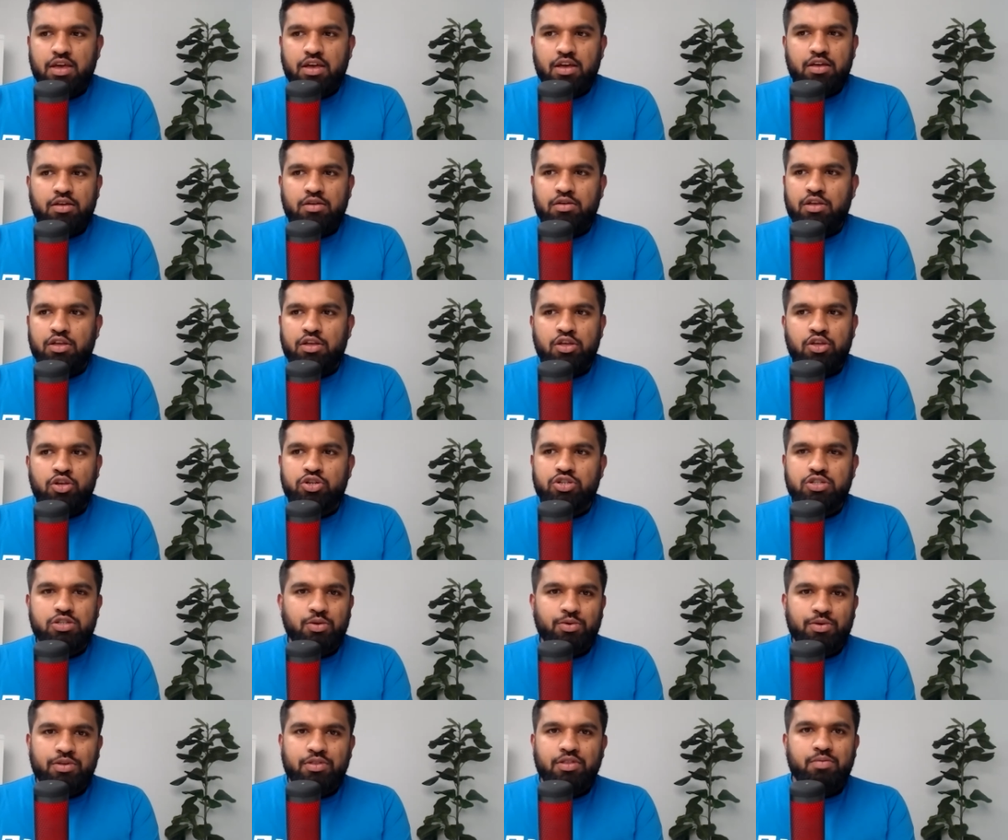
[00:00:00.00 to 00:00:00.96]
You just
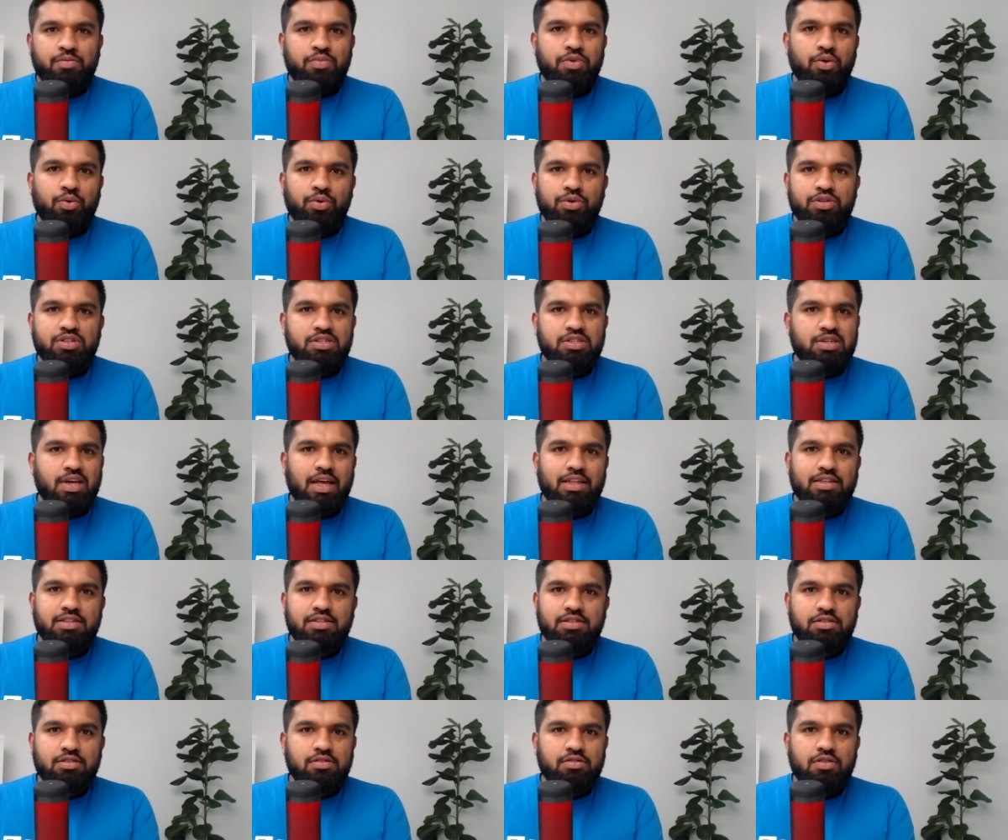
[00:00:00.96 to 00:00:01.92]
look at the pure
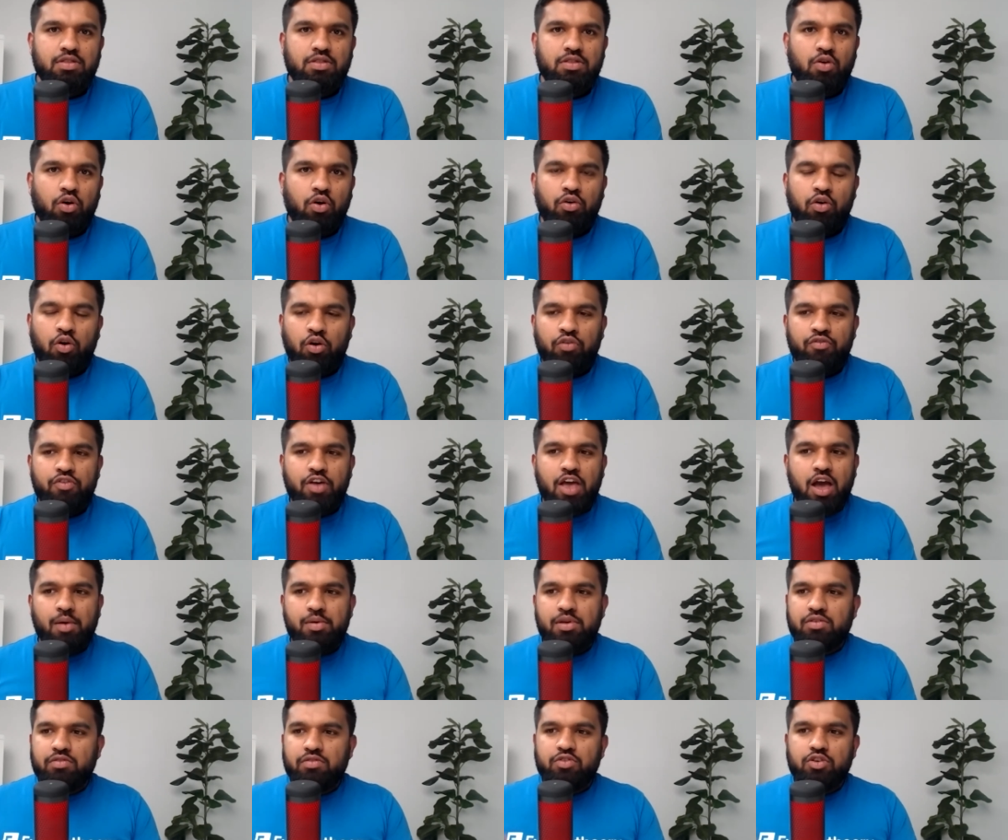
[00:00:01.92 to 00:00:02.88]
stats of how
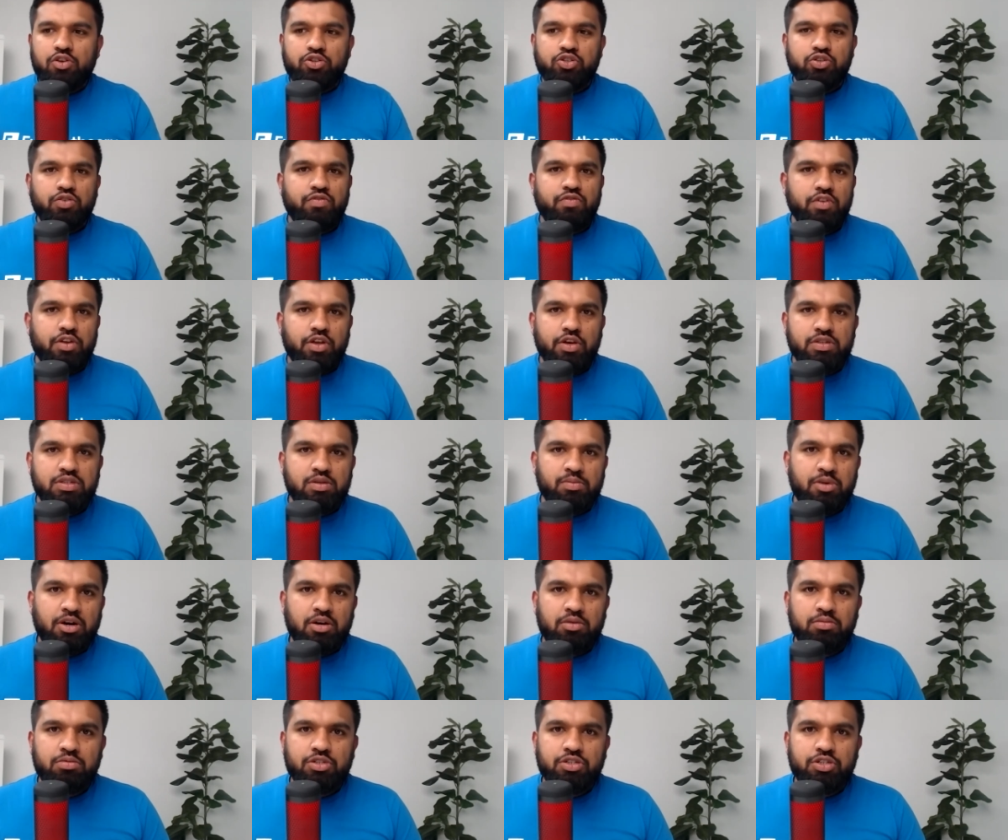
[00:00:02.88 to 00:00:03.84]
many YouTube videos are
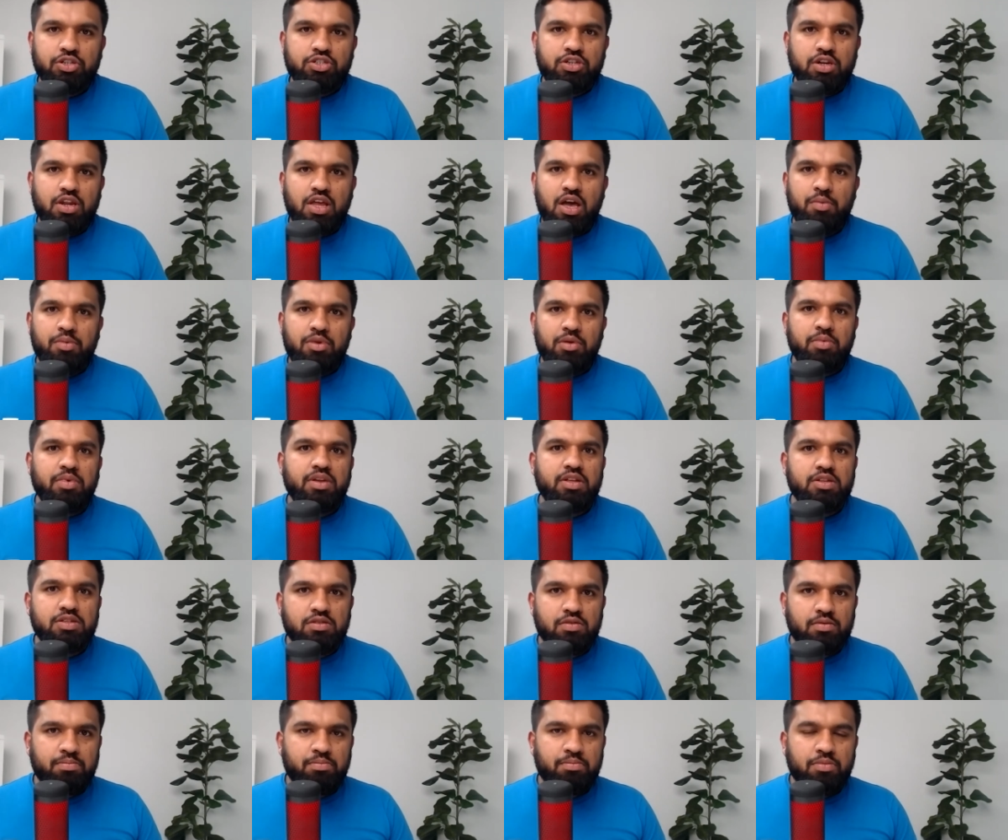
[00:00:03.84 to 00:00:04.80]
published and how many
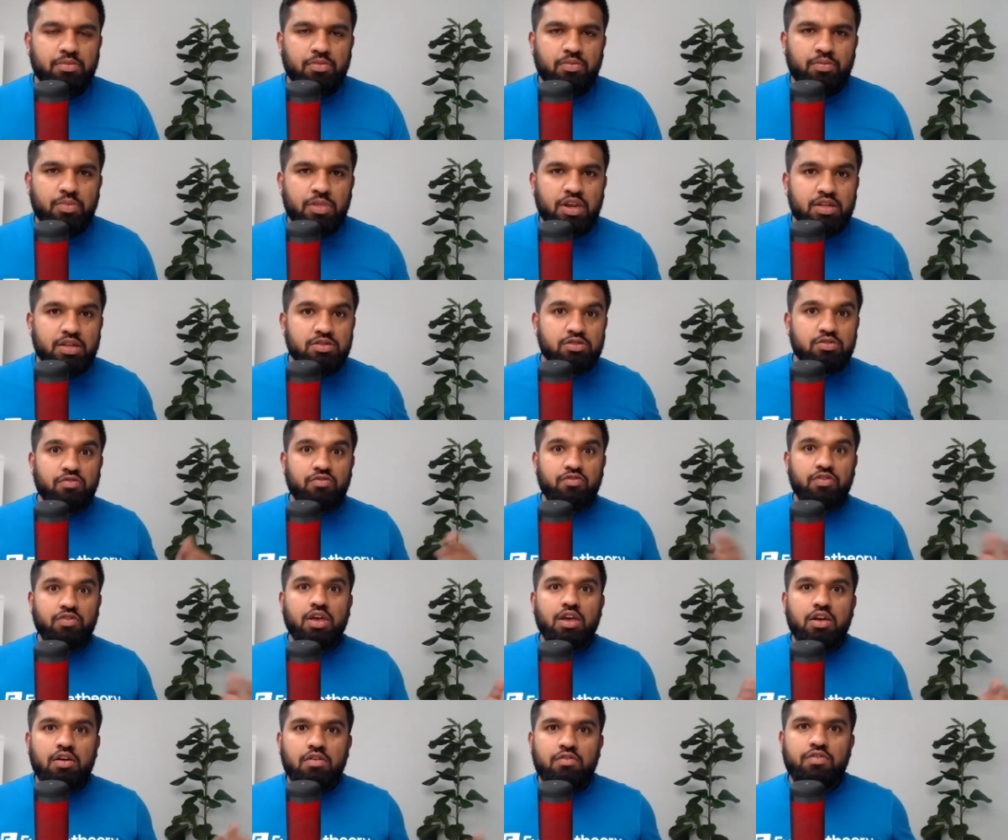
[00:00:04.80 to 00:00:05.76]
minutes of
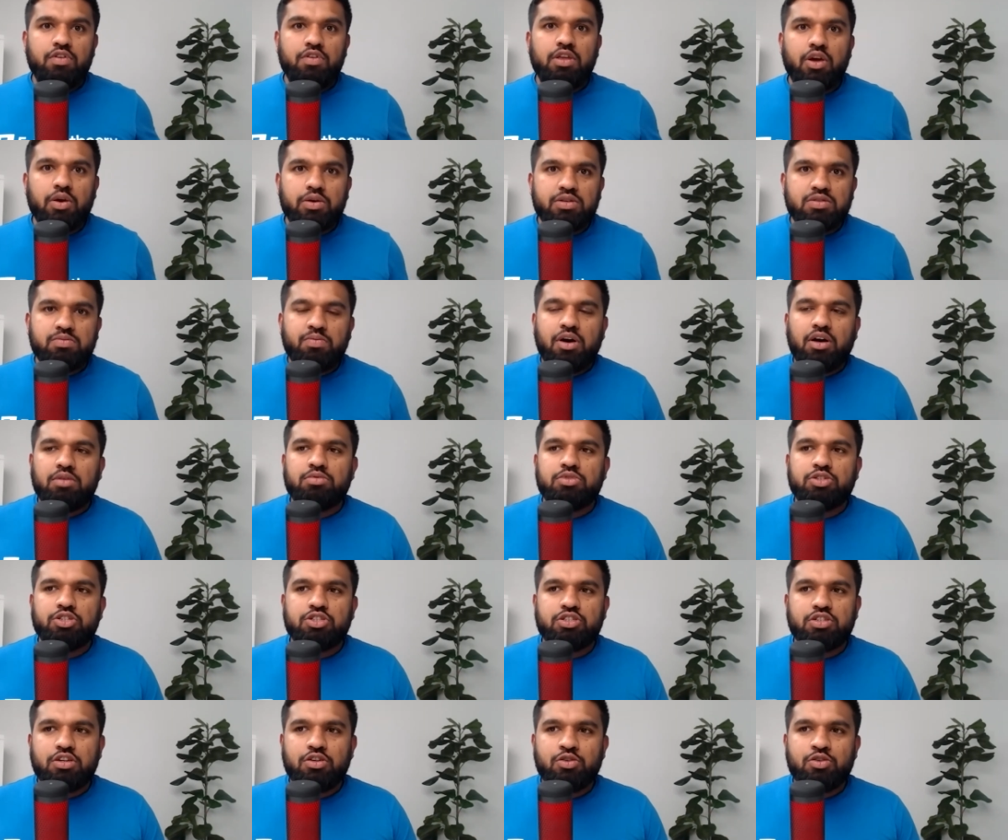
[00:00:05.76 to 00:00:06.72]
videos
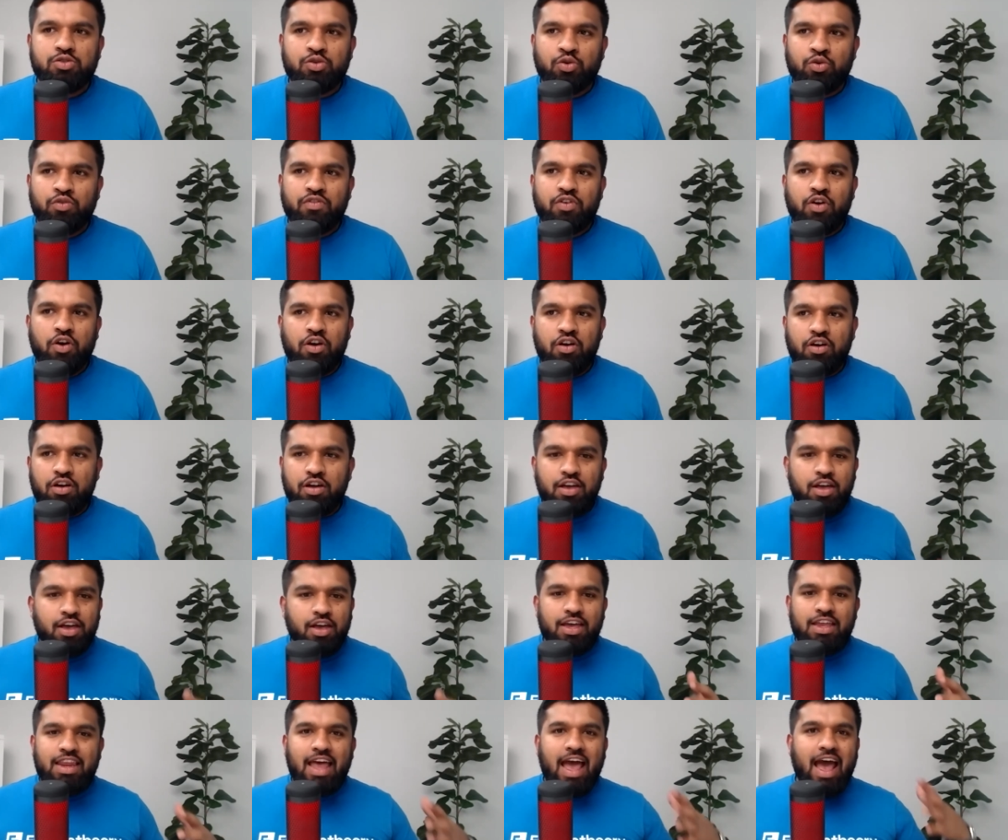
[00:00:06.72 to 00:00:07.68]
published, and you sort of go,
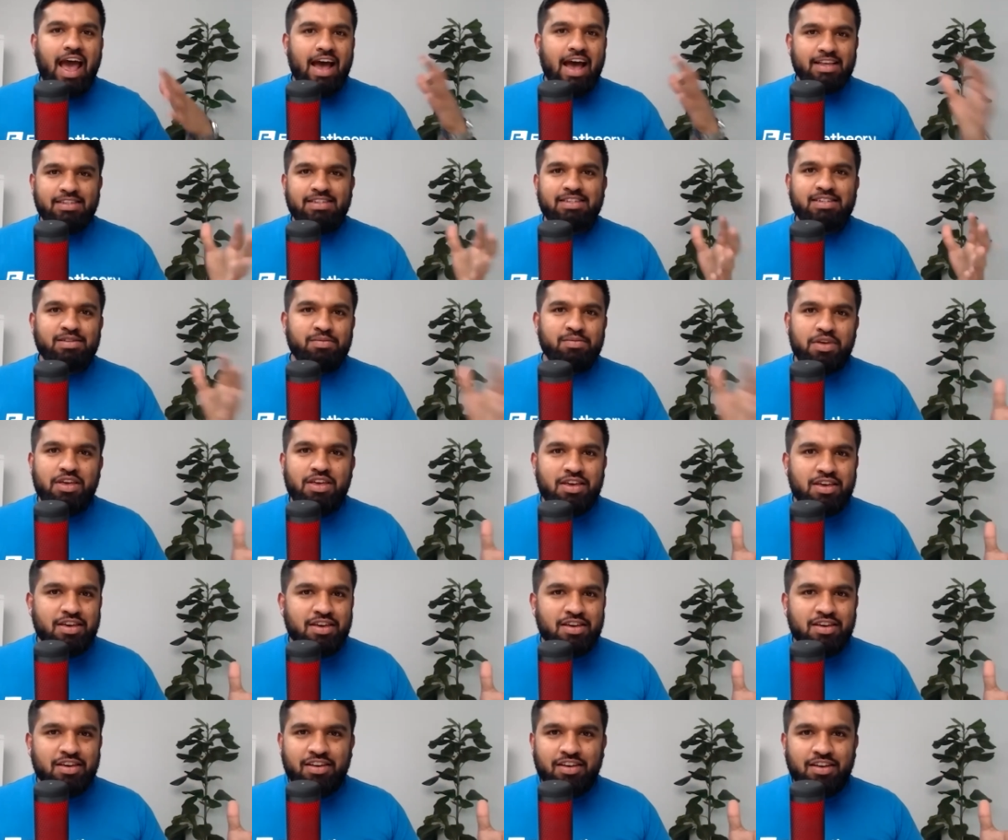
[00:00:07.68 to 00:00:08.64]
it has to be,